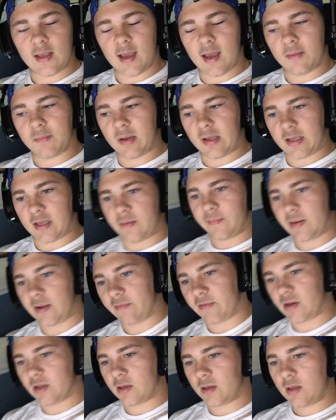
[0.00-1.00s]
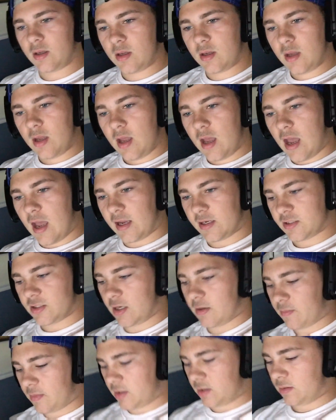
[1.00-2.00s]
yeah, I'm not gonna be able to.
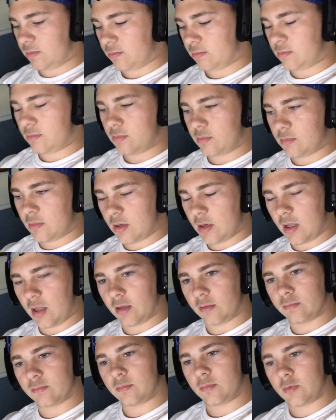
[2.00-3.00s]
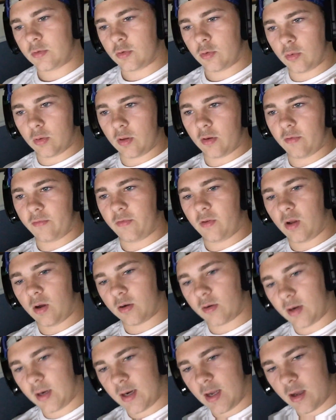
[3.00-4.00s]
Actually, I'm gonna. I'll do a little
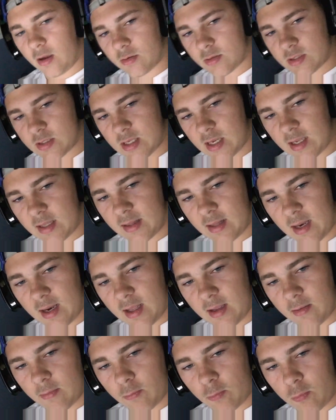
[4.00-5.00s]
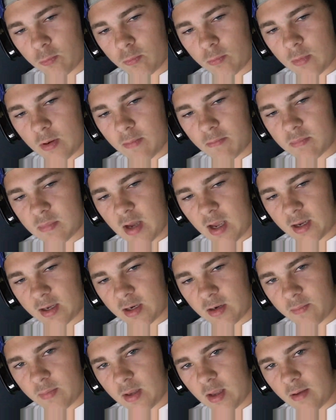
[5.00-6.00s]
vlog right now saying that I am not
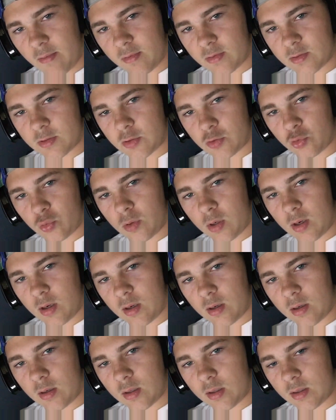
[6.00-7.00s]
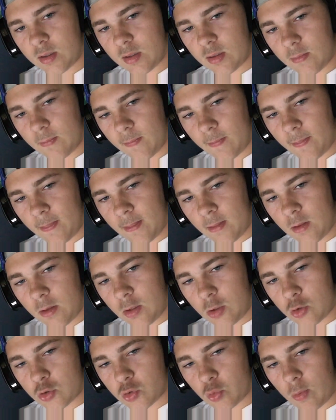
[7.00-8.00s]
gonna be able to uh,
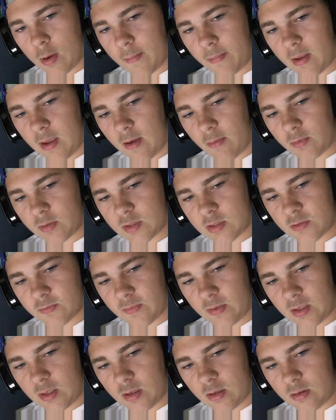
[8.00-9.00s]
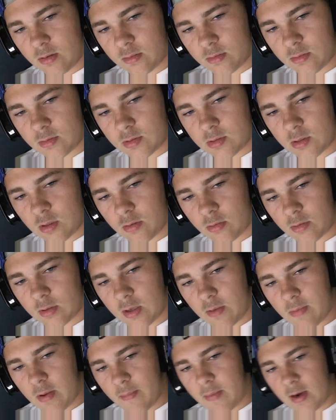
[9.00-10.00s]
use a webcam with this video. So
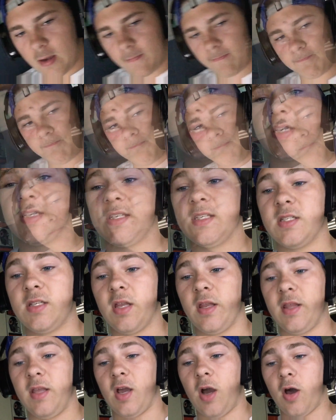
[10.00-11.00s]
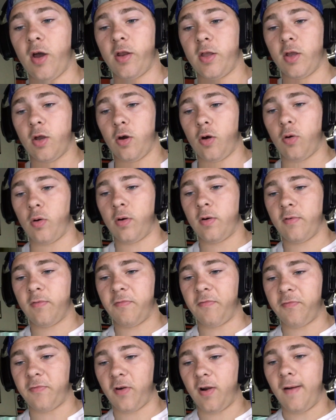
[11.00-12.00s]
give me a minute. I just listened to the audio
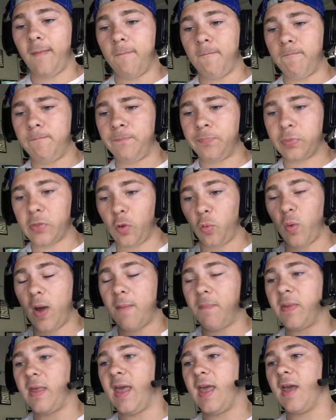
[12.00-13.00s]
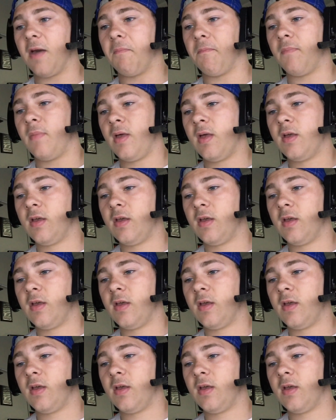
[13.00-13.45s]
from the webcam